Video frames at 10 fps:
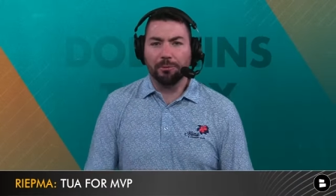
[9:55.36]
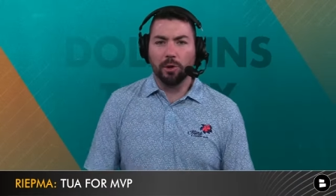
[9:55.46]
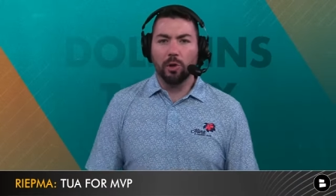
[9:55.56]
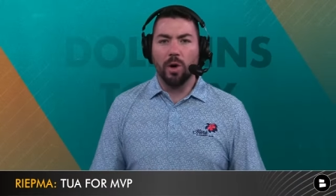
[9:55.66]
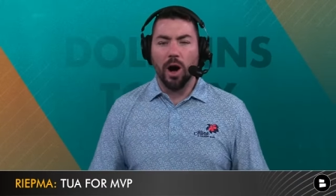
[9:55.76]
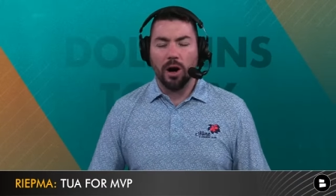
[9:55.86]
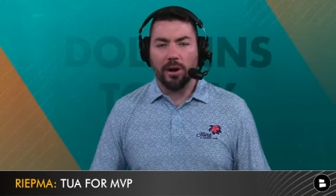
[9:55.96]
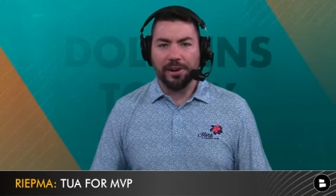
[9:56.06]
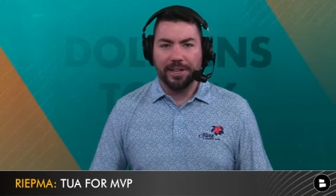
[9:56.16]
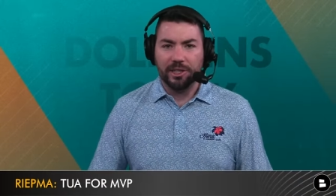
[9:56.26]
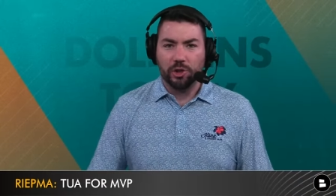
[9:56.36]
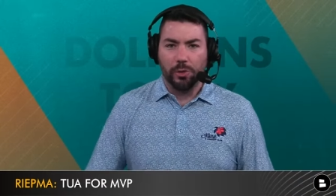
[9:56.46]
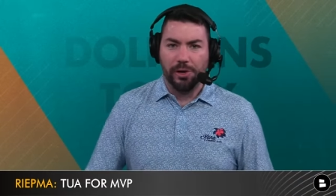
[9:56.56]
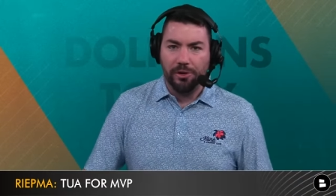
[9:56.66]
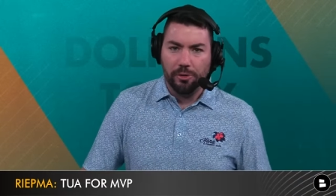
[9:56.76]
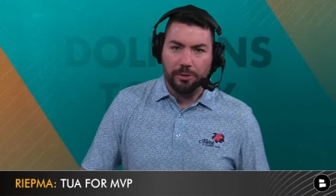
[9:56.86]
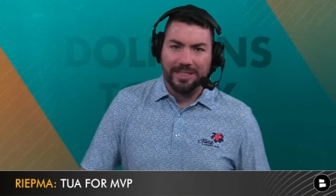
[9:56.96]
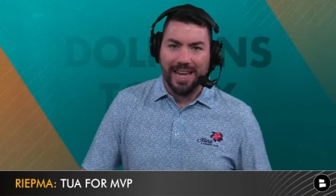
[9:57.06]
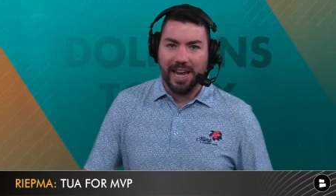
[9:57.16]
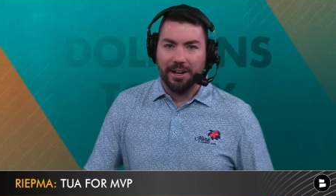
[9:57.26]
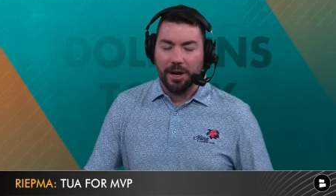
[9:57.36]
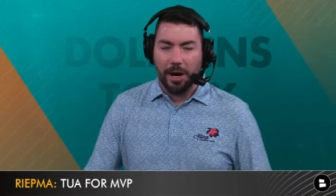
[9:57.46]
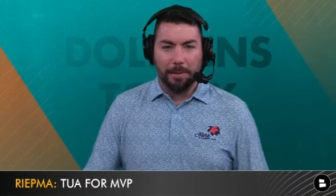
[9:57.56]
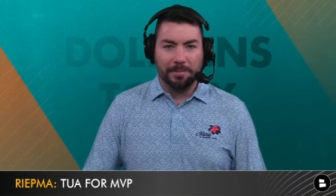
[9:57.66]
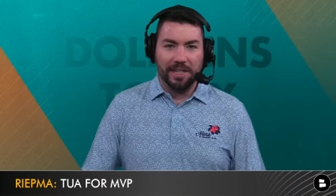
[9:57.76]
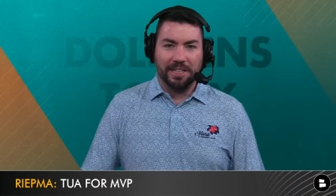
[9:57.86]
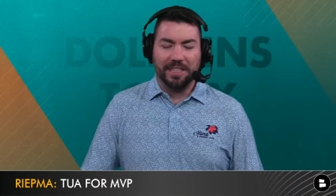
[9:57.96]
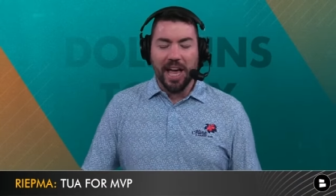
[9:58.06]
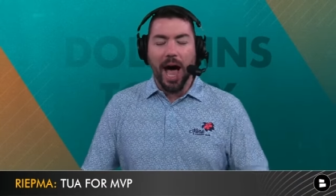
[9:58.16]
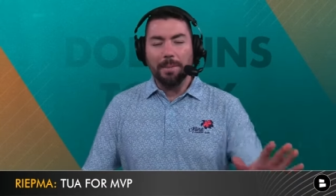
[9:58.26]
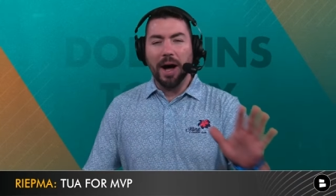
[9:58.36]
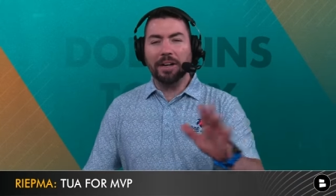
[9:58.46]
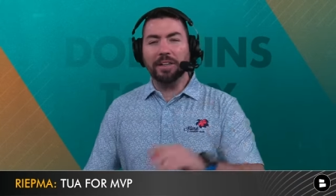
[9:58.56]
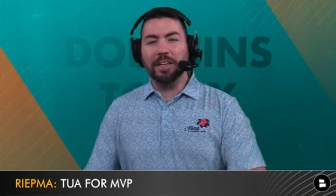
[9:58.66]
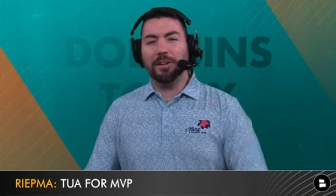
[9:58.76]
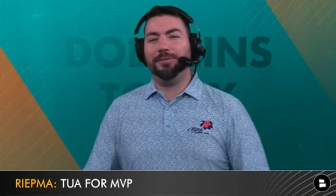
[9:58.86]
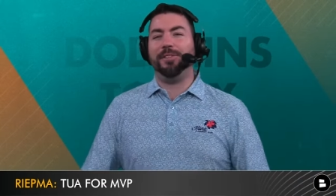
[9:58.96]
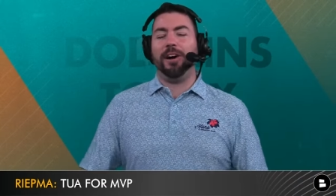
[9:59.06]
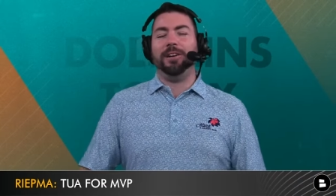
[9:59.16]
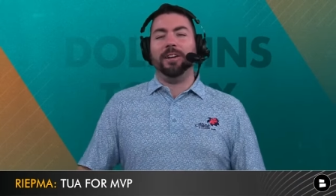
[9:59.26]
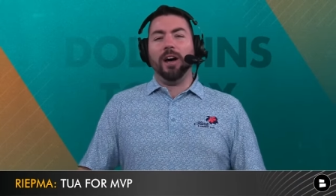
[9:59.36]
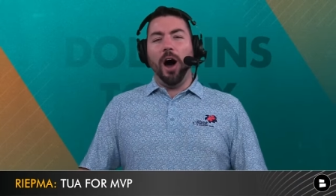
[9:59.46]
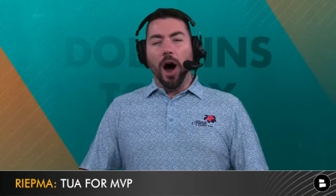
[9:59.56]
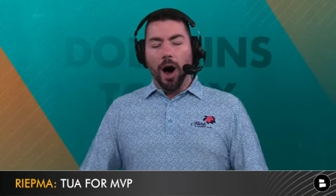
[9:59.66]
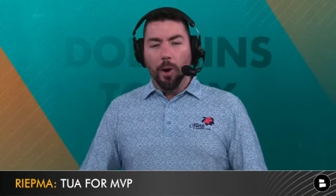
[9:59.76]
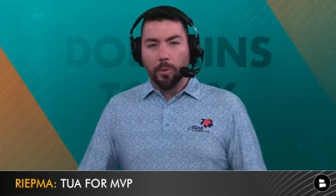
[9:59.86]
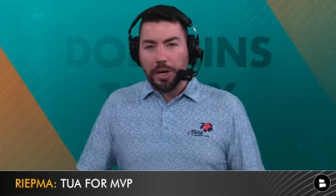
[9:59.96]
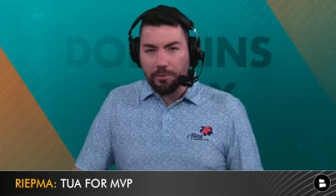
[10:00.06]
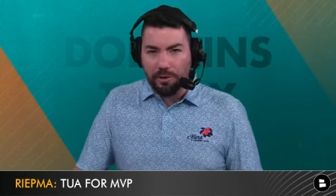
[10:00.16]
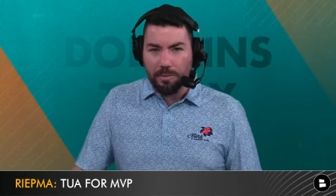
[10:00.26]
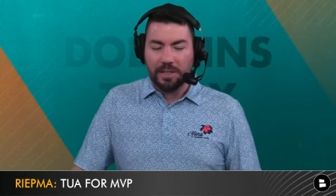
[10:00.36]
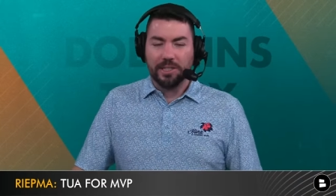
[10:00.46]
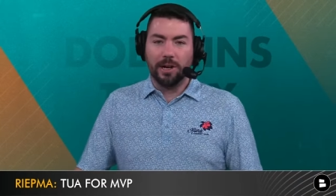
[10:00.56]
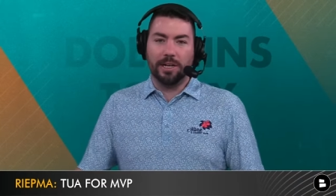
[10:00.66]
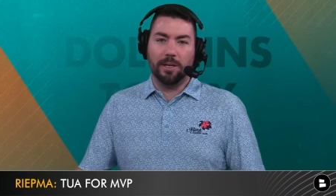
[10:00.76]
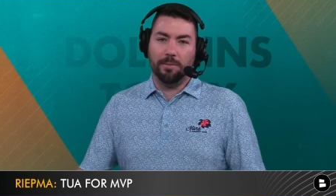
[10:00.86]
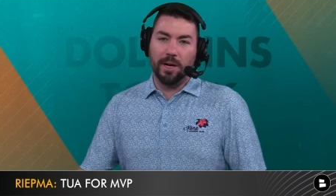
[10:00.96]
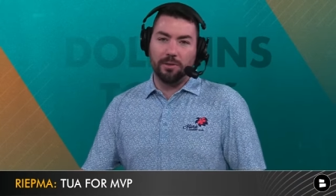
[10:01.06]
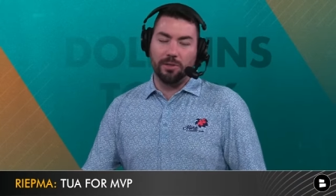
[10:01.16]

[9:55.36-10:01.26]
through our injury news and updates, how about a little fun? All week we've been talking about